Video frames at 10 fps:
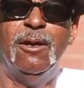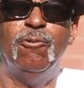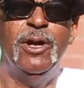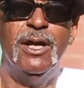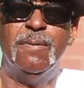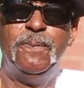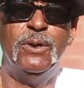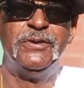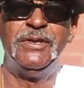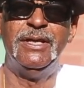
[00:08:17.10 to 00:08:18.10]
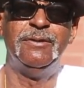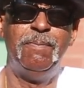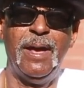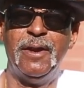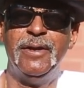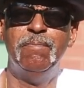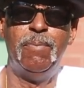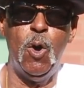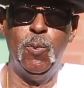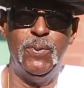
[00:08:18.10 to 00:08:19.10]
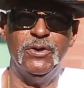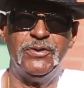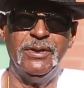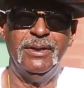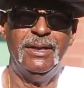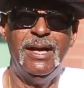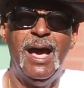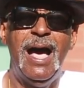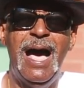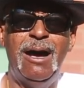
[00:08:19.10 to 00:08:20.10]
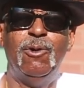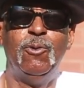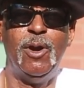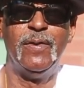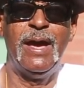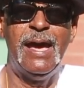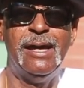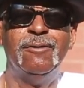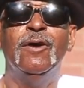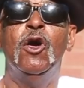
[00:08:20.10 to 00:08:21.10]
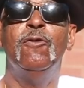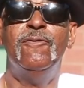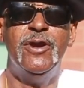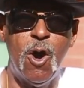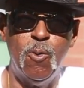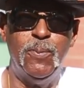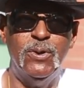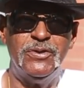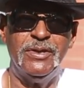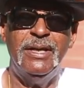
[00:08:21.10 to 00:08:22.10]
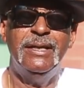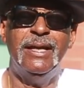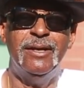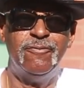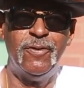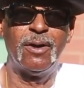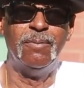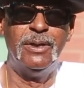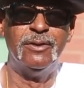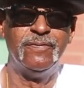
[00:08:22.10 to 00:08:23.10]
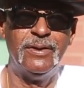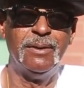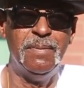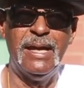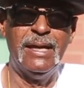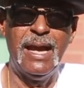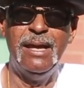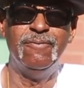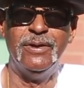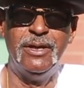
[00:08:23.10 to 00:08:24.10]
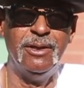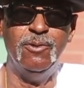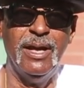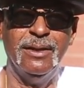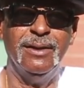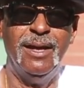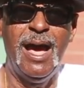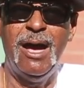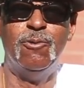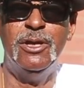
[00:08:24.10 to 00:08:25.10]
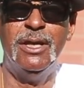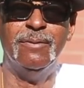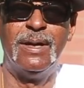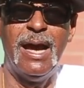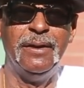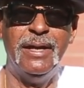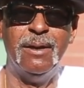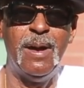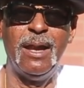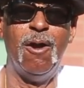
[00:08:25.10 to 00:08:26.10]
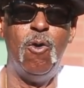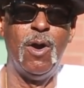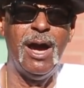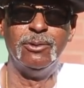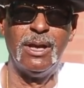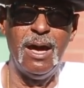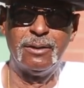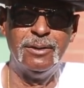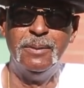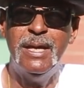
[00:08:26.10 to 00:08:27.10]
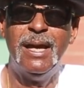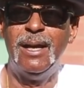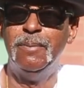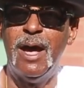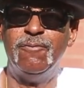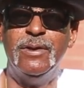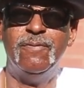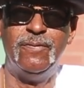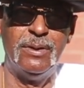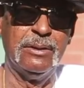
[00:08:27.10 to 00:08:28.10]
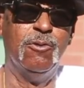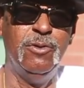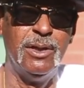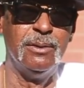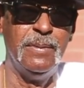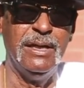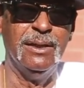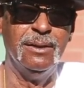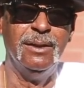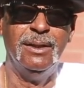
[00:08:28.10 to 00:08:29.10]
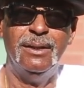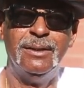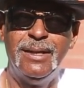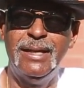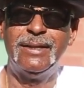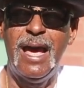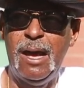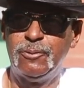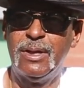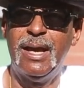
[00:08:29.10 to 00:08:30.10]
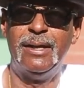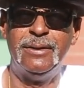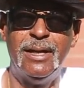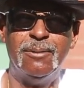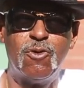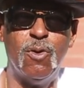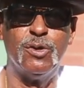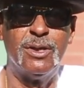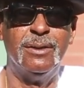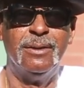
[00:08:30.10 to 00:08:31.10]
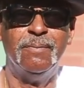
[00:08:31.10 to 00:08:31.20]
Real pussy is better than bull pussy. Yeah. I would rather have no pussy than to fuck a motherfucking man. I ain't finna do that. Yeah. I wouldn't give a goddamn how long I was locked up. I'm not finna fuck no another man. That's out the goddamn question.